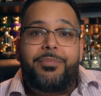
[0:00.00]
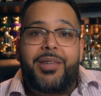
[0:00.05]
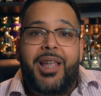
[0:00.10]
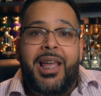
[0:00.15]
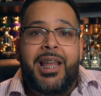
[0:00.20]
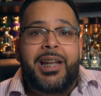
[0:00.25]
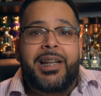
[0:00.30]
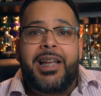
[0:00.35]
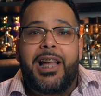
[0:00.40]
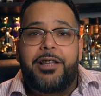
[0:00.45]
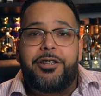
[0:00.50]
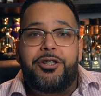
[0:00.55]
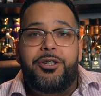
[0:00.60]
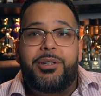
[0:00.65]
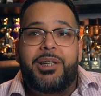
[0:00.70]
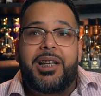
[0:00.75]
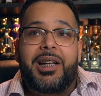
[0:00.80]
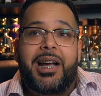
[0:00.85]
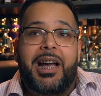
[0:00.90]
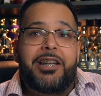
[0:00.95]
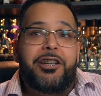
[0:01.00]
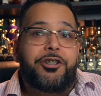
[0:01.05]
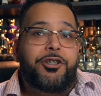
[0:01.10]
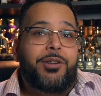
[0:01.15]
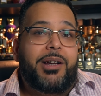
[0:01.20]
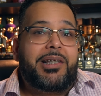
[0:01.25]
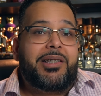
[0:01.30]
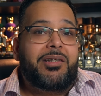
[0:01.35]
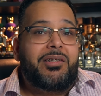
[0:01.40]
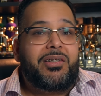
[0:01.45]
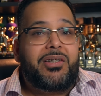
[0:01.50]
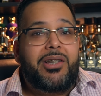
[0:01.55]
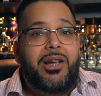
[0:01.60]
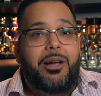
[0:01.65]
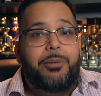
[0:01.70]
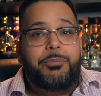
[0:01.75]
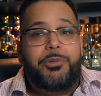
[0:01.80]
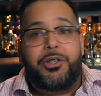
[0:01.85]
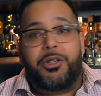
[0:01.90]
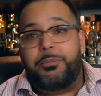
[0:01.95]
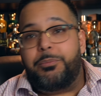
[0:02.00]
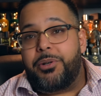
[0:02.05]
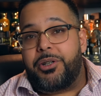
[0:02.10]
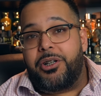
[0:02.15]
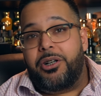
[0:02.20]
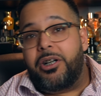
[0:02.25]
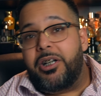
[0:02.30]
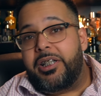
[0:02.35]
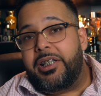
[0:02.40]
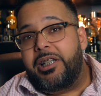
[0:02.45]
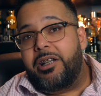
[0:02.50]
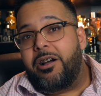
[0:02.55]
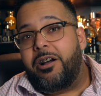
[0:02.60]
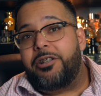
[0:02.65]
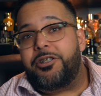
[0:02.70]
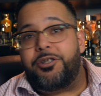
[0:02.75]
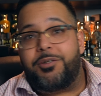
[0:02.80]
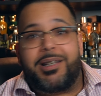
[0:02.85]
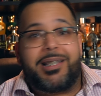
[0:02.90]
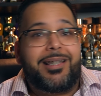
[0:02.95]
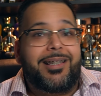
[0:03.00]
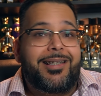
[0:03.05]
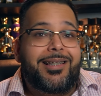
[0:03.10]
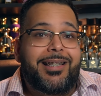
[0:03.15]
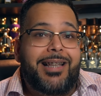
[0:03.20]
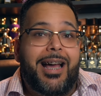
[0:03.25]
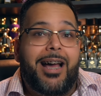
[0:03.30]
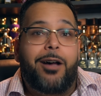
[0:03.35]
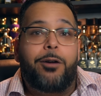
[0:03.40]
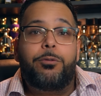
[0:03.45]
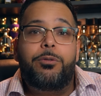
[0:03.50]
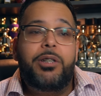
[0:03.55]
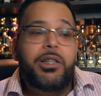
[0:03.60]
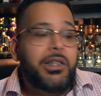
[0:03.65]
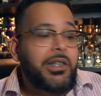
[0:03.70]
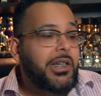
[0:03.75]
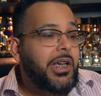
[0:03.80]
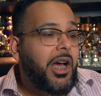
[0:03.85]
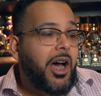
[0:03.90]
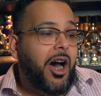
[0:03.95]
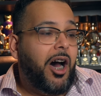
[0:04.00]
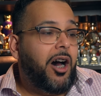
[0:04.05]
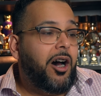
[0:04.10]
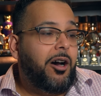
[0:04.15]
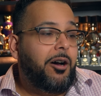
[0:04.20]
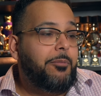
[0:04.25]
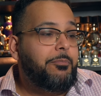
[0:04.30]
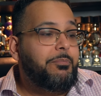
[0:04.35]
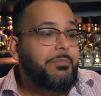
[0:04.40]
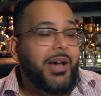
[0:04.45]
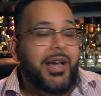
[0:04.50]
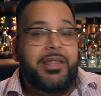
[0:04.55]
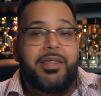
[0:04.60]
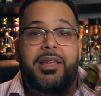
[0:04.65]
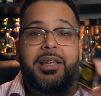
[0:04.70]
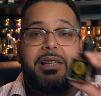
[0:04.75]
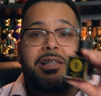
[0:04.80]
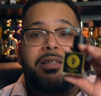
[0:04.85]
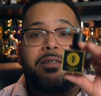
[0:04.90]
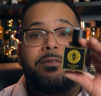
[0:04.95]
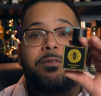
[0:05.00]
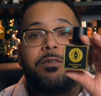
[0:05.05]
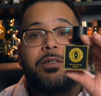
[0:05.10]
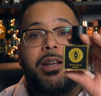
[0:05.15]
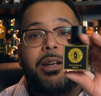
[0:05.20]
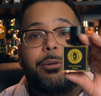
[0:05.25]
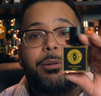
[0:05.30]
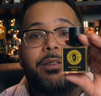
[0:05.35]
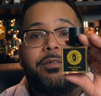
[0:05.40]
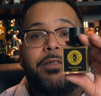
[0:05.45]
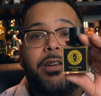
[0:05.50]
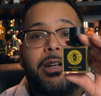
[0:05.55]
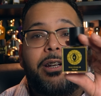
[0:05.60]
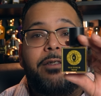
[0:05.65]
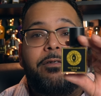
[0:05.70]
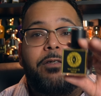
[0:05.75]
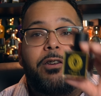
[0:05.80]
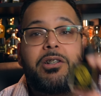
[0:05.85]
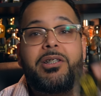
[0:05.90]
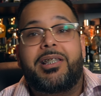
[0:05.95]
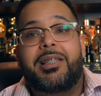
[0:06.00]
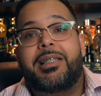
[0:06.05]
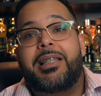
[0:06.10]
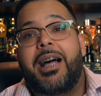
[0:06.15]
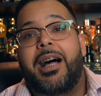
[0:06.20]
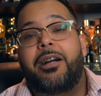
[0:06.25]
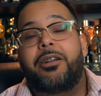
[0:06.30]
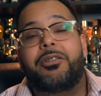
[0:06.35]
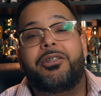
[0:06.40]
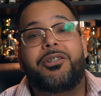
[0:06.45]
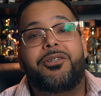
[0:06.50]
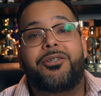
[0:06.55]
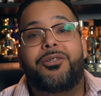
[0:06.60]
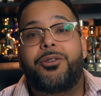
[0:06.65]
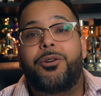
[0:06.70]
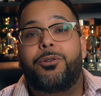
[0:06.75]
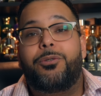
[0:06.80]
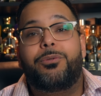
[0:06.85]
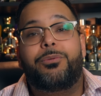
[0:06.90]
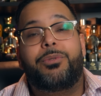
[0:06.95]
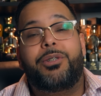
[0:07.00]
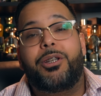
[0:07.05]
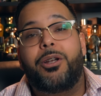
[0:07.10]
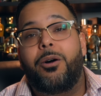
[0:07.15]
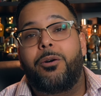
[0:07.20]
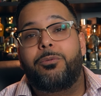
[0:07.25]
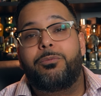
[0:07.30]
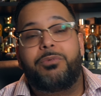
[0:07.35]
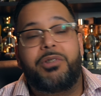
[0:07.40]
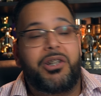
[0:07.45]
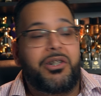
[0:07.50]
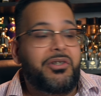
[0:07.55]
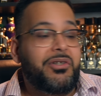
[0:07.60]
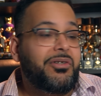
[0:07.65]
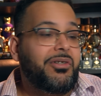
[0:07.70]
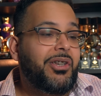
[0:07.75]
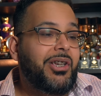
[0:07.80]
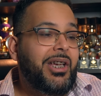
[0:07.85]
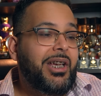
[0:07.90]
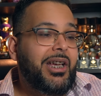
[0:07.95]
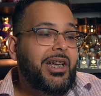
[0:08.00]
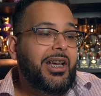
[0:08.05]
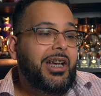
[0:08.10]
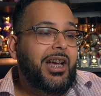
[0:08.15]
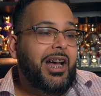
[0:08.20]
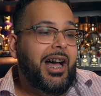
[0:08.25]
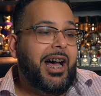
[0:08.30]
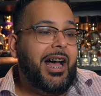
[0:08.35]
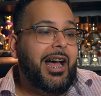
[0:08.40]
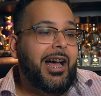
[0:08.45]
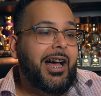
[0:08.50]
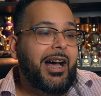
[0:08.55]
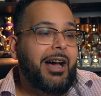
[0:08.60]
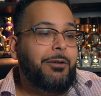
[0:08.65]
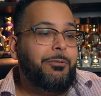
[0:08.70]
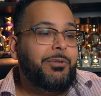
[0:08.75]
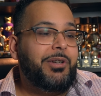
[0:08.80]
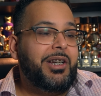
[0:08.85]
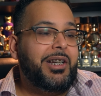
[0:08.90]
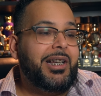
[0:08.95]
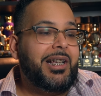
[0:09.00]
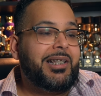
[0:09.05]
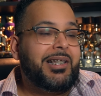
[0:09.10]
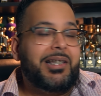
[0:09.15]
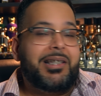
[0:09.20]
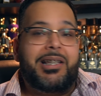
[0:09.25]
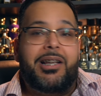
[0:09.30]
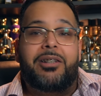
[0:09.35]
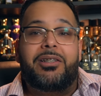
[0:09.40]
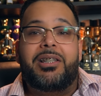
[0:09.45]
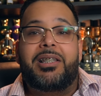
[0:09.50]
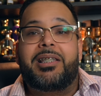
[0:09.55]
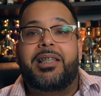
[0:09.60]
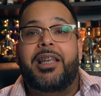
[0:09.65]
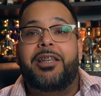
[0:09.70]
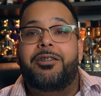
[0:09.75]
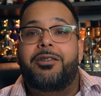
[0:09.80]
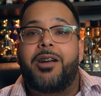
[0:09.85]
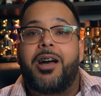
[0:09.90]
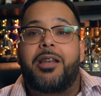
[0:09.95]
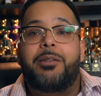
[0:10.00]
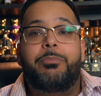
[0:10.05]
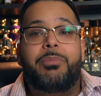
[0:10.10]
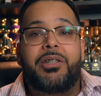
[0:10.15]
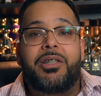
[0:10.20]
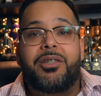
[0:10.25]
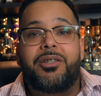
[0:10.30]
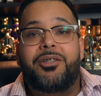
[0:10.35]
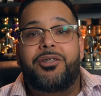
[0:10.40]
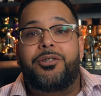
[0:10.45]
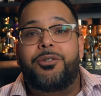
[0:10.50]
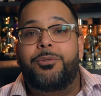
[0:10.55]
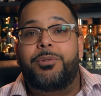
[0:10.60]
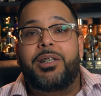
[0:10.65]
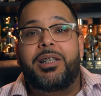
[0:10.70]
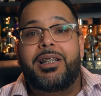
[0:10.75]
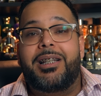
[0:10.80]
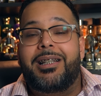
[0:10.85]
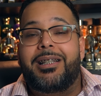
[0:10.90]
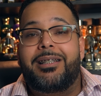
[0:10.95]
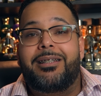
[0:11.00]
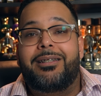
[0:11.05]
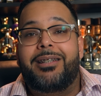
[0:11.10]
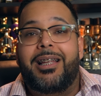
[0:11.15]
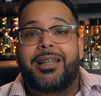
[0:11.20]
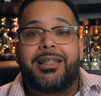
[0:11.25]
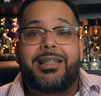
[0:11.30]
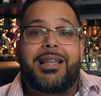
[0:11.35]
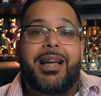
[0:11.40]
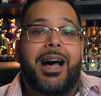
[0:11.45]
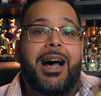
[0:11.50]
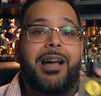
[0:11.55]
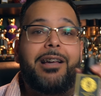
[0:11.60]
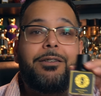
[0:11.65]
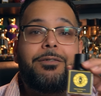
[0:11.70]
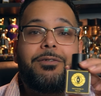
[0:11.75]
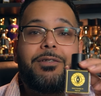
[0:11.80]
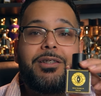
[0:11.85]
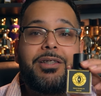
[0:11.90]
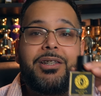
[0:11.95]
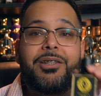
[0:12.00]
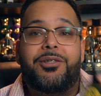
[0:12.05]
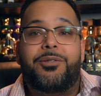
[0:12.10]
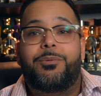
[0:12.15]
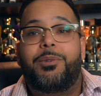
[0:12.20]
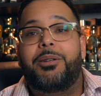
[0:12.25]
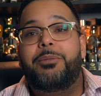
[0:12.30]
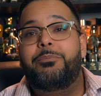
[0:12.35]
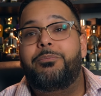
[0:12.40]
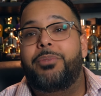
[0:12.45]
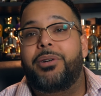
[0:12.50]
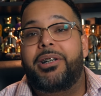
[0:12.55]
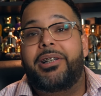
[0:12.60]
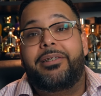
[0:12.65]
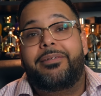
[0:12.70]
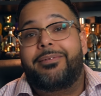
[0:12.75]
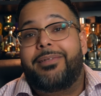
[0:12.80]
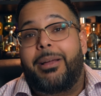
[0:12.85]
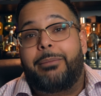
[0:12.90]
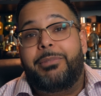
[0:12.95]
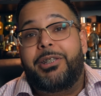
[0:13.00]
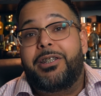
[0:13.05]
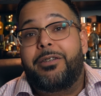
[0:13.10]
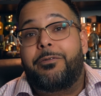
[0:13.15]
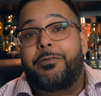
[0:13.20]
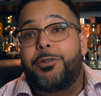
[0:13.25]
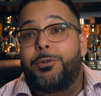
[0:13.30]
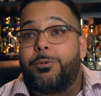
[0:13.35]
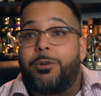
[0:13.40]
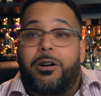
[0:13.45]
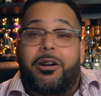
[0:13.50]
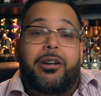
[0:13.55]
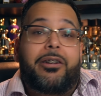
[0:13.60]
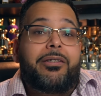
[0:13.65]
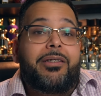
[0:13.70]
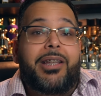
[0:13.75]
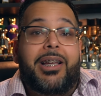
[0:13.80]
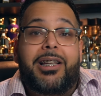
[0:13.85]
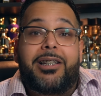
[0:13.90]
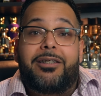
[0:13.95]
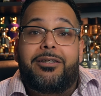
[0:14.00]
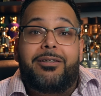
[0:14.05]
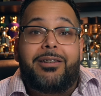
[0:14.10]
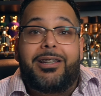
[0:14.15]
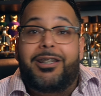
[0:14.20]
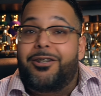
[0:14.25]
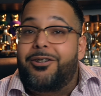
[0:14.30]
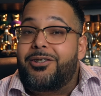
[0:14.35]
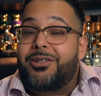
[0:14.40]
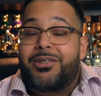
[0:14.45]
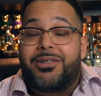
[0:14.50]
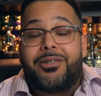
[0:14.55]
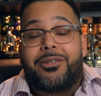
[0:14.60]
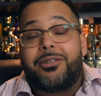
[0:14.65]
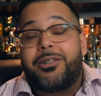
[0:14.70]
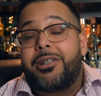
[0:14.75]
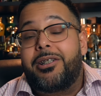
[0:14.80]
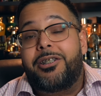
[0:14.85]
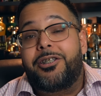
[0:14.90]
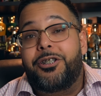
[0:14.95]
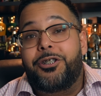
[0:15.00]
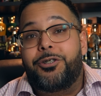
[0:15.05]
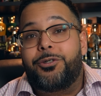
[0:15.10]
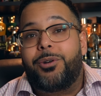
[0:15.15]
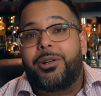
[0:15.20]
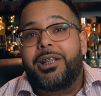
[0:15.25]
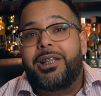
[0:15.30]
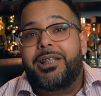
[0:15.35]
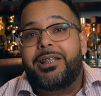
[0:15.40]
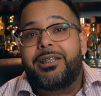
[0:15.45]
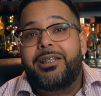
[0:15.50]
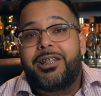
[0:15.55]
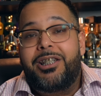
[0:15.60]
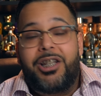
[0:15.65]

again, you can kind of dress this up. You can put a hoodie on, dress this down. I think it's very, very versatile. There's no, I wouldn't necessarily say you got to be suited and tied for this one. But, I mean, if you are, then you're still going to enjoy it.